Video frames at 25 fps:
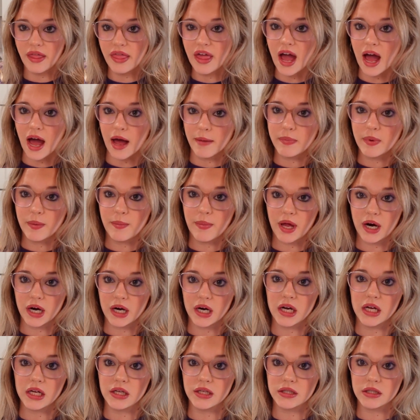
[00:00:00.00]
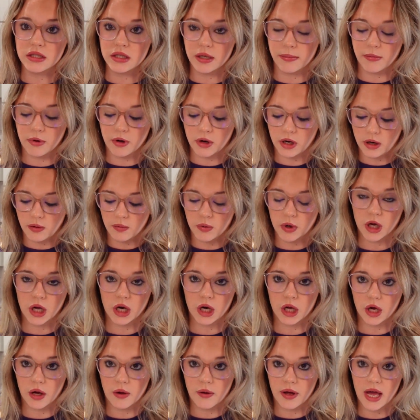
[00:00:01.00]
the apple butter is simmering, we're
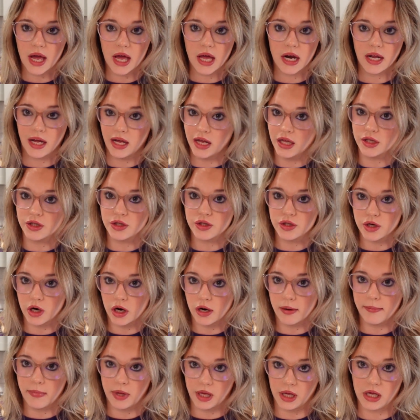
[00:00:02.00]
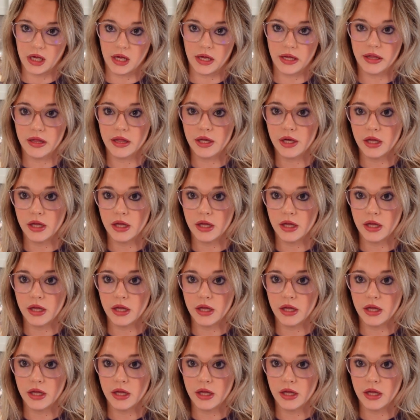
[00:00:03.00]
gonna go ahead and start making the